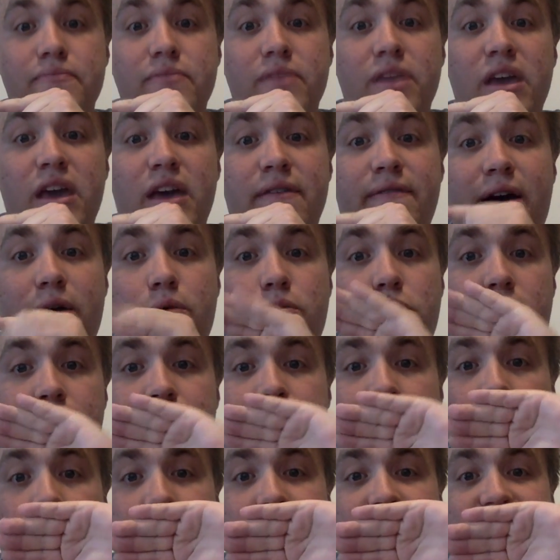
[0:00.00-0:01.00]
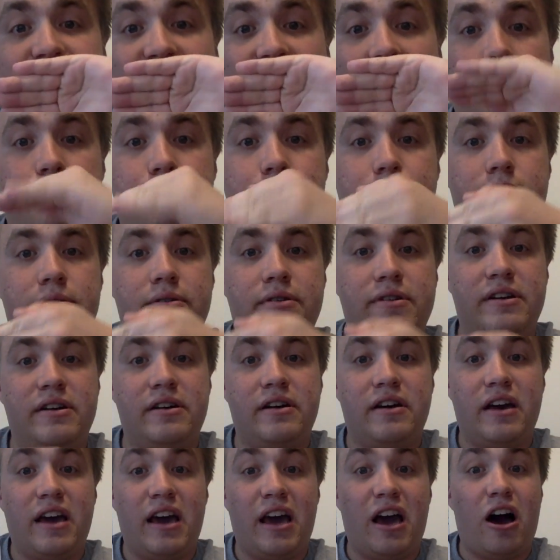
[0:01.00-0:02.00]
if I were to fold the top
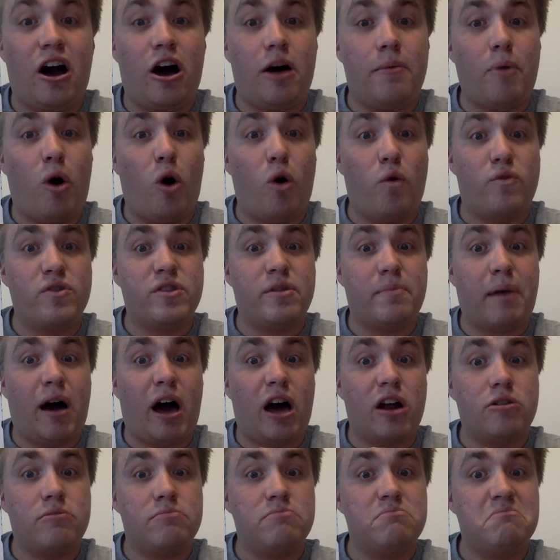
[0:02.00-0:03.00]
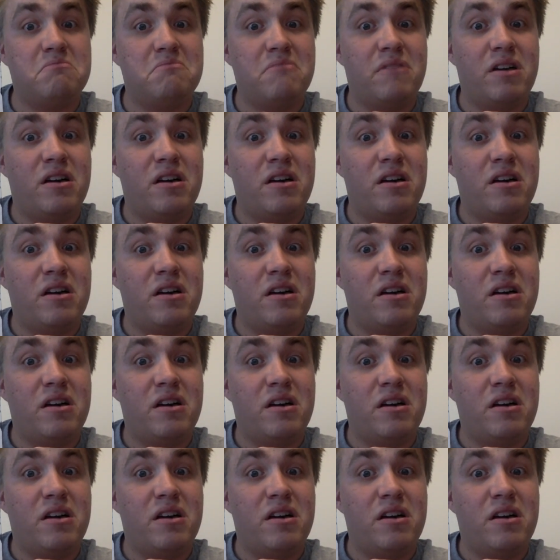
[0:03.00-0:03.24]
over the bottom,